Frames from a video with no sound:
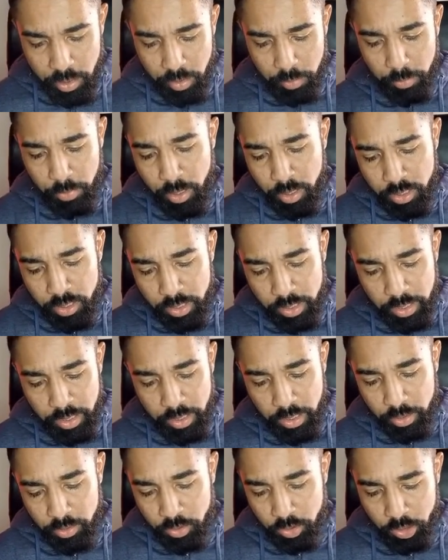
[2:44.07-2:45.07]

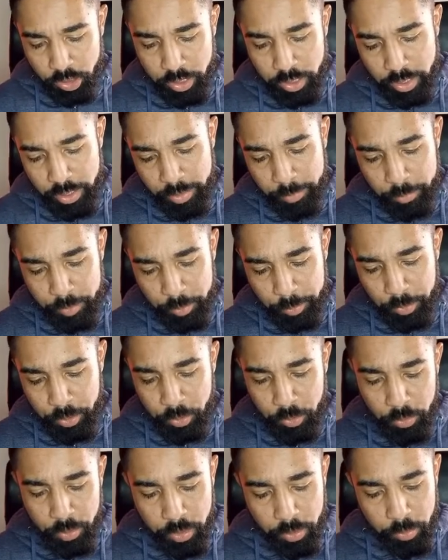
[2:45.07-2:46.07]
Martial, James,
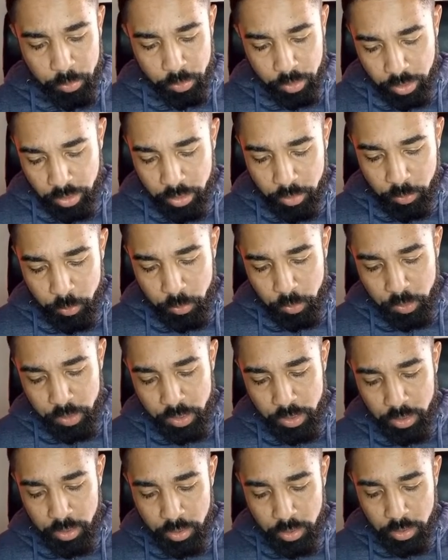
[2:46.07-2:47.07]
Bruno, Greenwood,
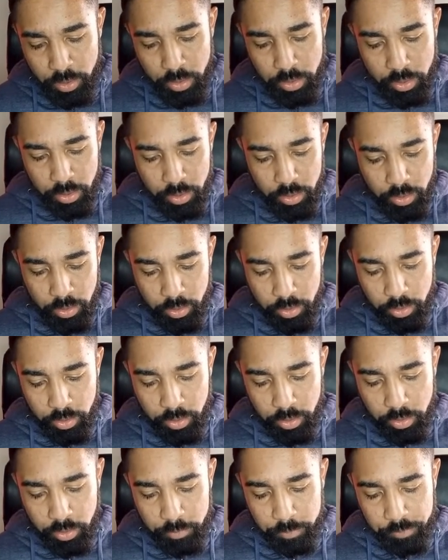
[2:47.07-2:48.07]

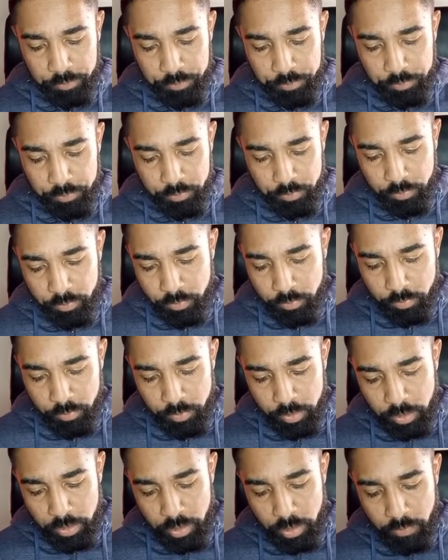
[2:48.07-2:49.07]
Van
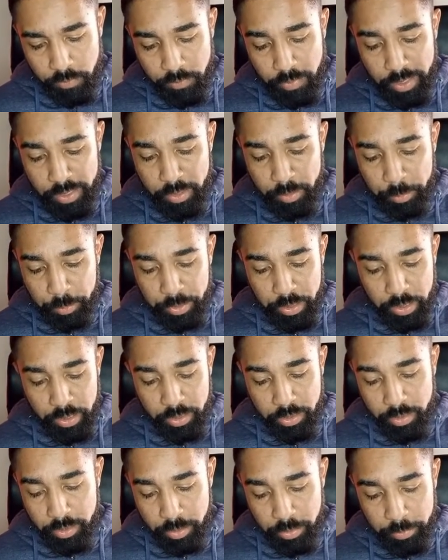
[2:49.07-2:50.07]
der
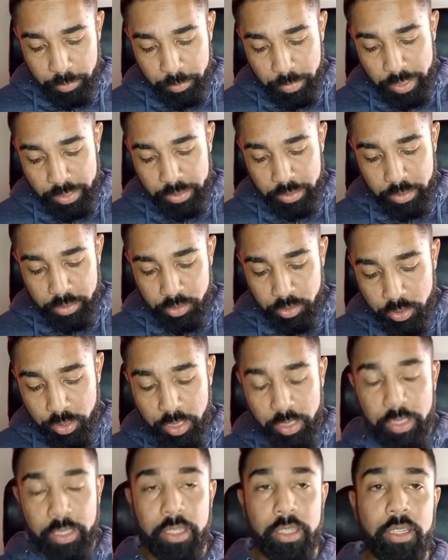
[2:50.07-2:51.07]
Beek, Matic,
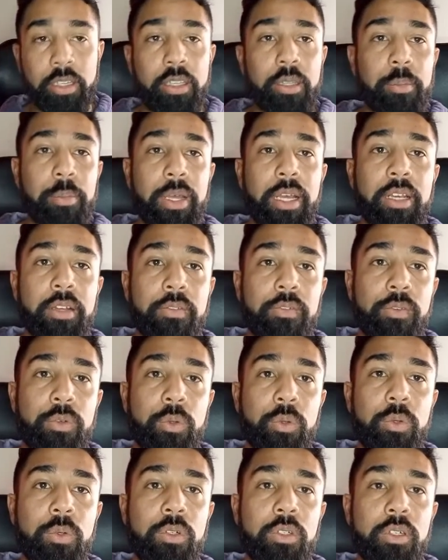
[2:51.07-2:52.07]
and then the back
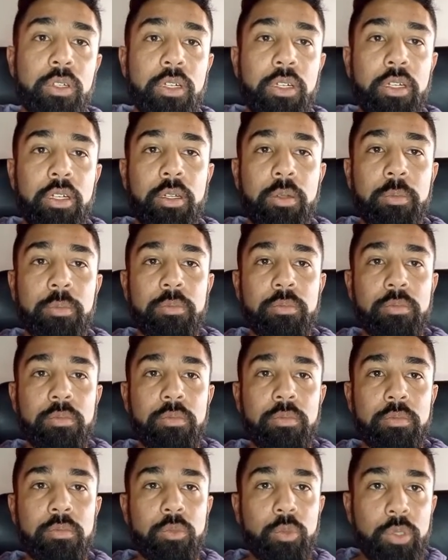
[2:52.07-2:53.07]
four,
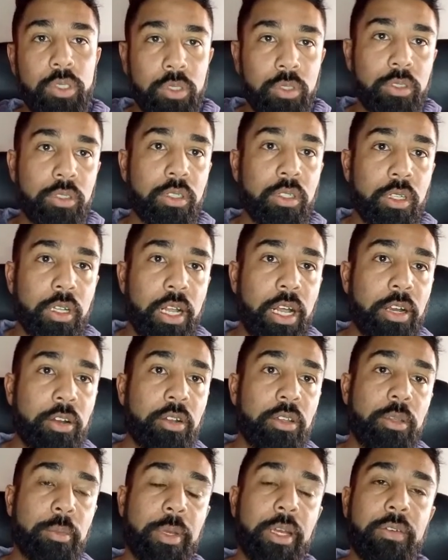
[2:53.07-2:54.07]
which I got
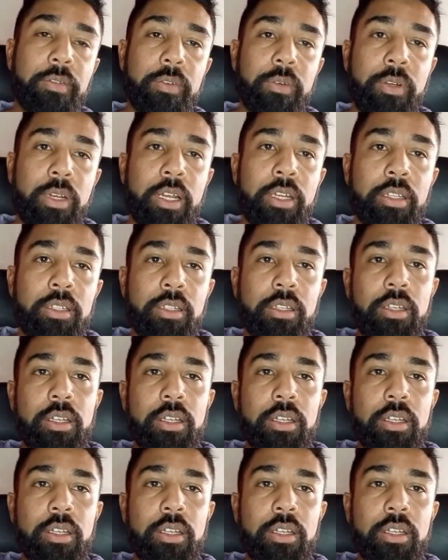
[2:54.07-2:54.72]
the back four right.